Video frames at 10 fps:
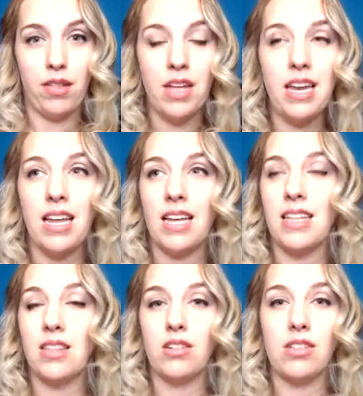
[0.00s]
thinking
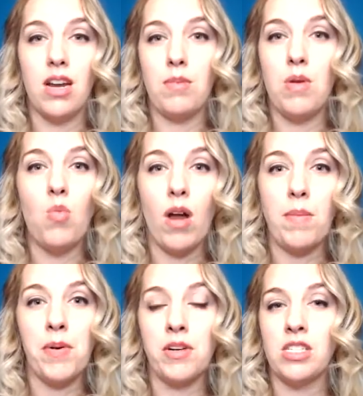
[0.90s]
that there's going to be one
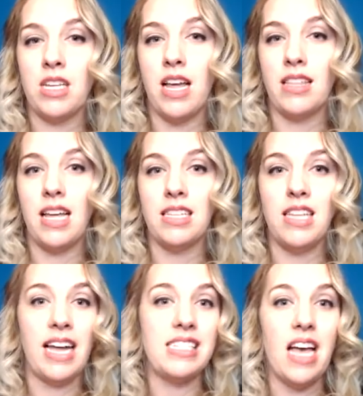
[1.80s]
person that
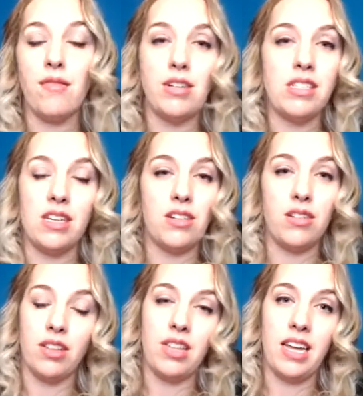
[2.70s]
likes every
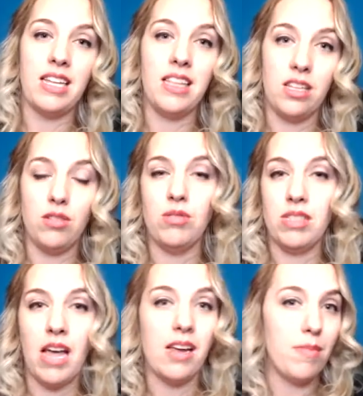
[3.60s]
single thing that you
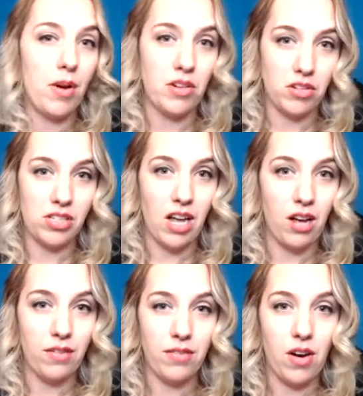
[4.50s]
say about
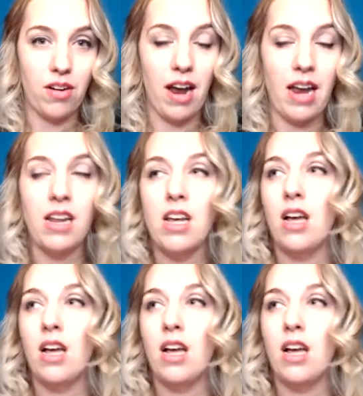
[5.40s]
yourself, all right?